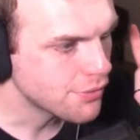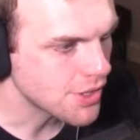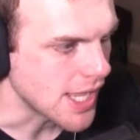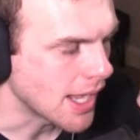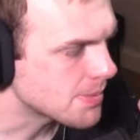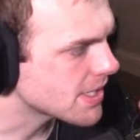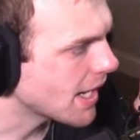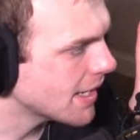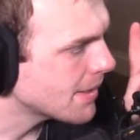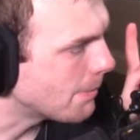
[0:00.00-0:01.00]
for the
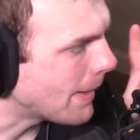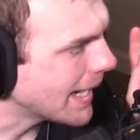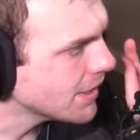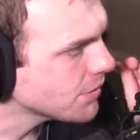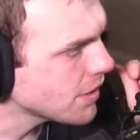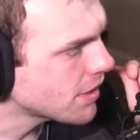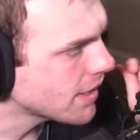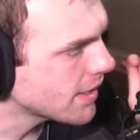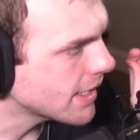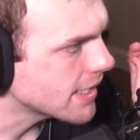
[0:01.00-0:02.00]
upside. My only
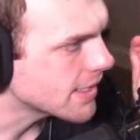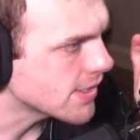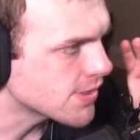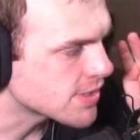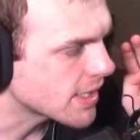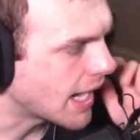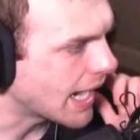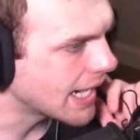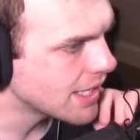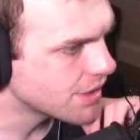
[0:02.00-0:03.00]
thing is
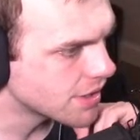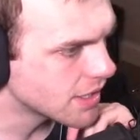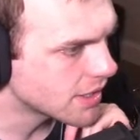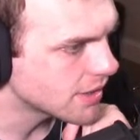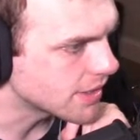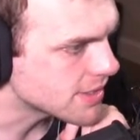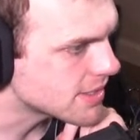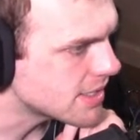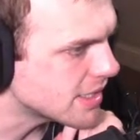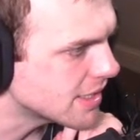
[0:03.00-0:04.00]
I think this
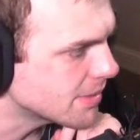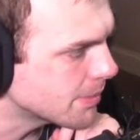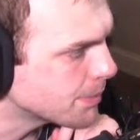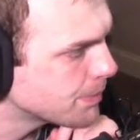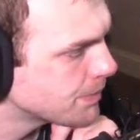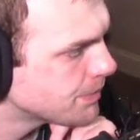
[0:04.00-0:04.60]
team,